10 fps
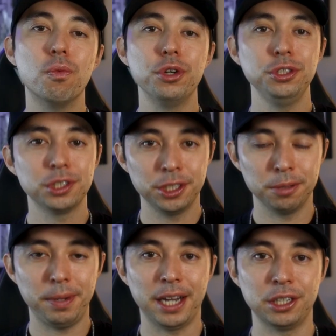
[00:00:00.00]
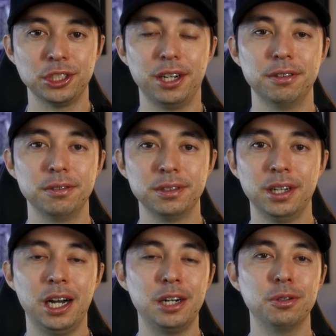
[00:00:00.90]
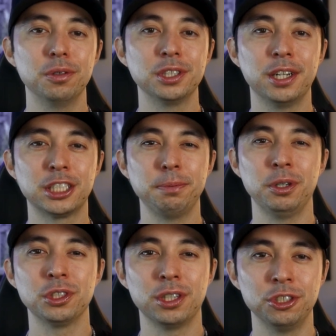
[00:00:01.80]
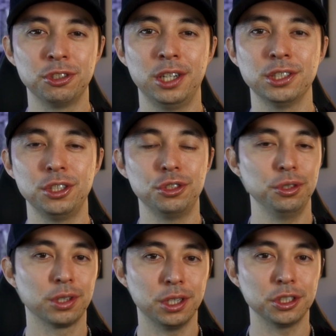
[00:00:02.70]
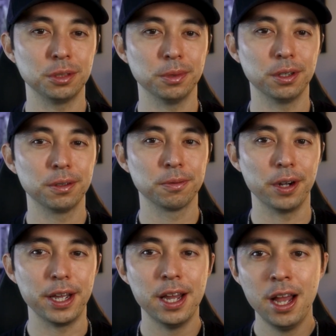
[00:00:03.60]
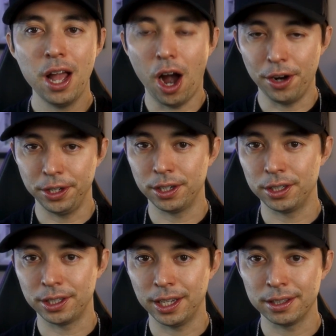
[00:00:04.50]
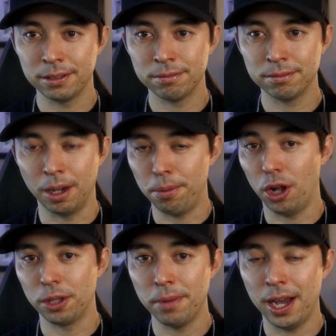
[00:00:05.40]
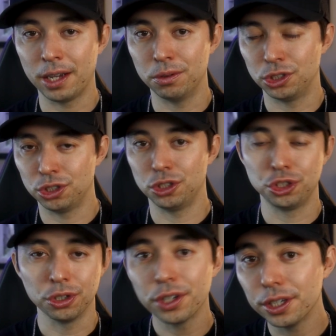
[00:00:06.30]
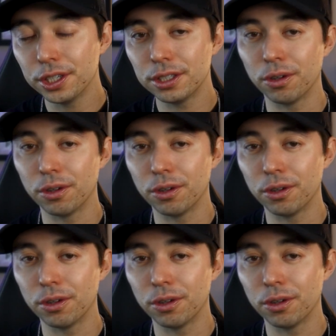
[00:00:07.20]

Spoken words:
When you send a package out, how is that experience gonna translate to your customer, right? Are they gonna get a poly bag with just a shirt in it?